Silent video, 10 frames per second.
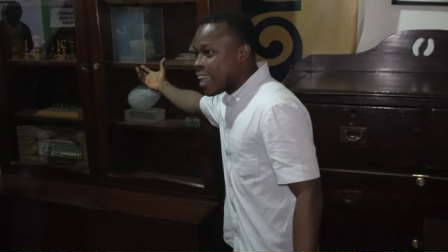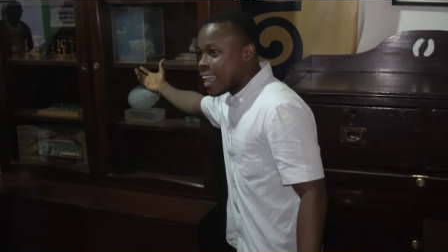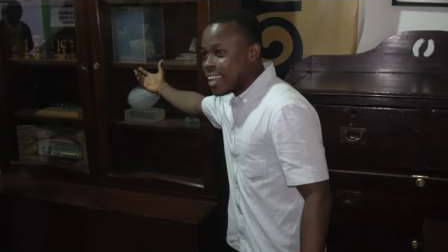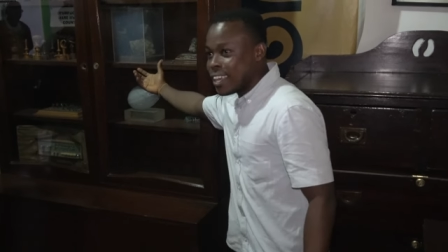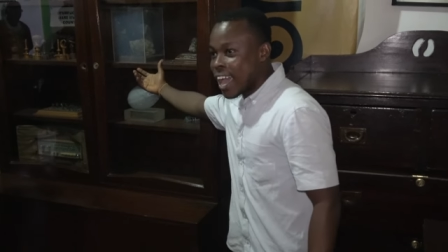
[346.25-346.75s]

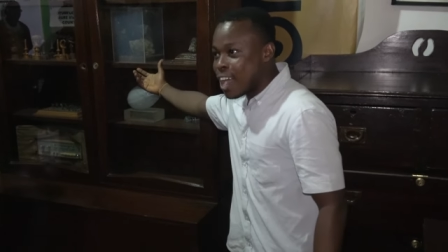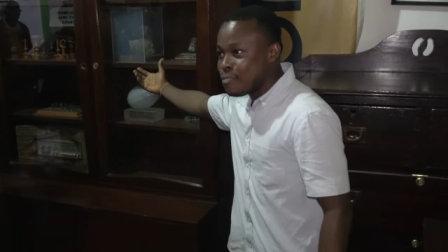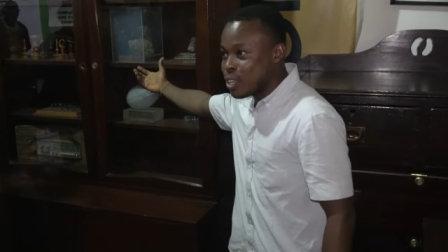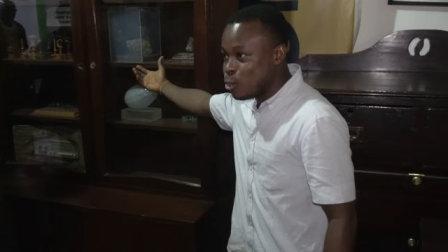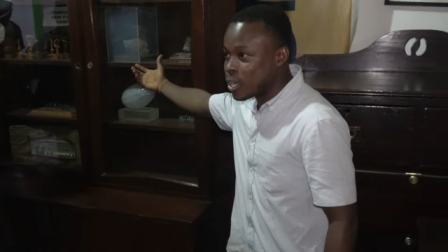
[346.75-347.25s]
and then you have
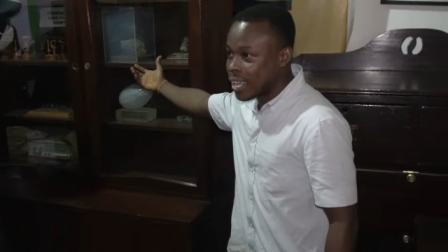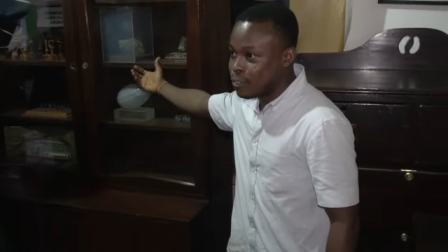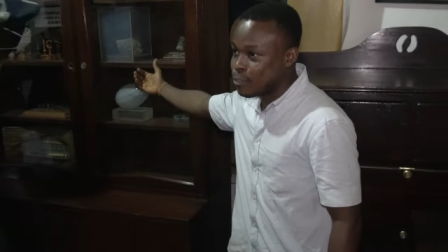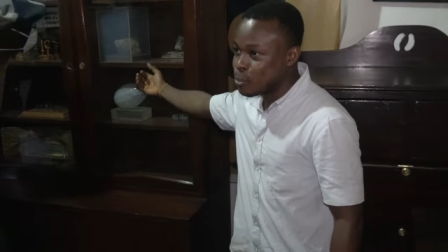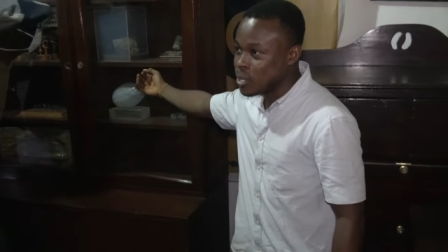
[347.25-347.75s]
a look at it
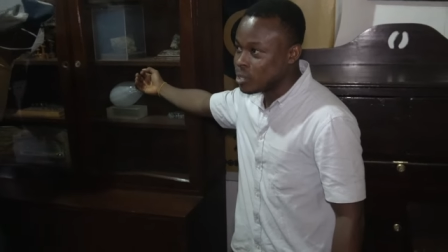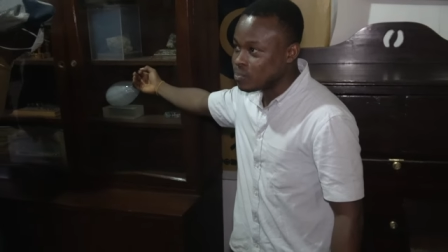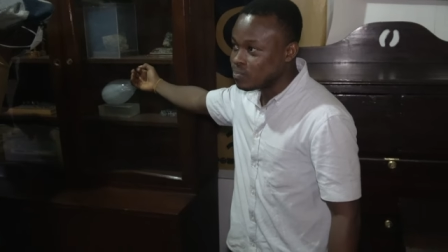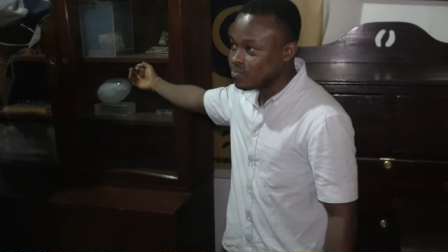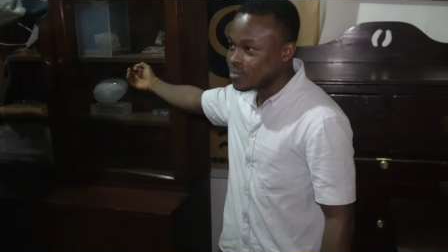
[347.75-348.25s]
for me.
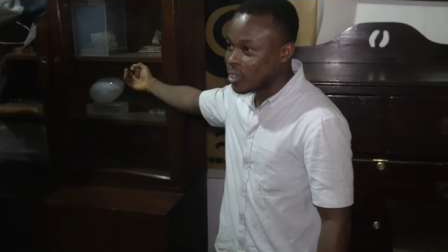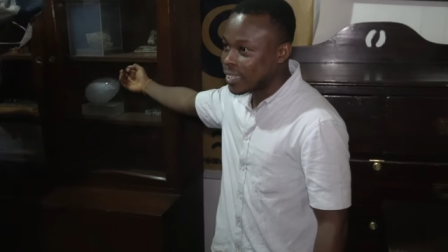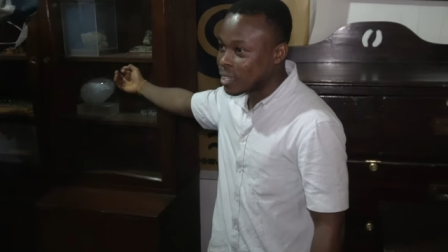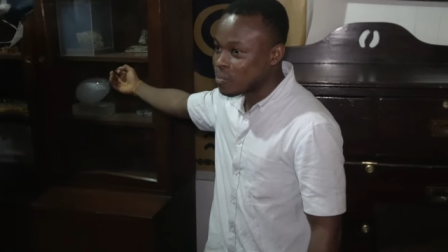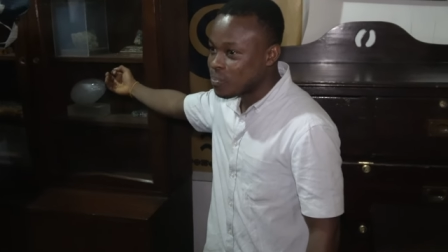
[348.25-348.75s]

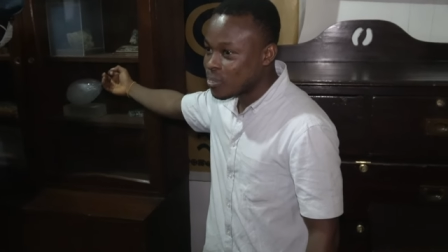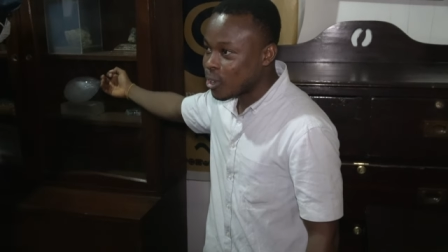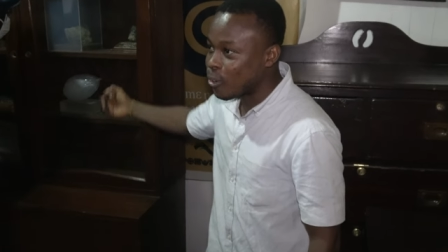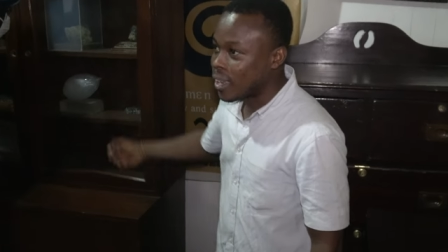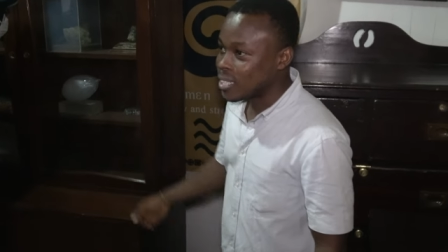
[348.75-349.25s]
Okay.
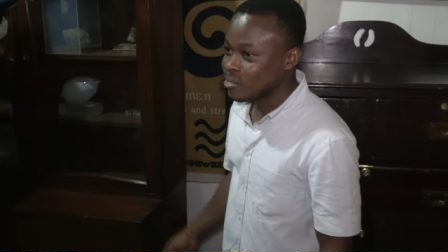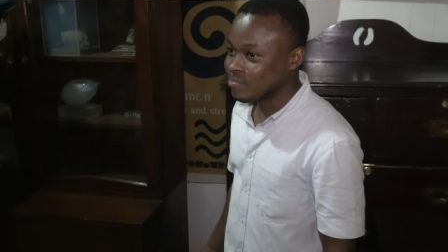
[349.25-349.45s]
All right.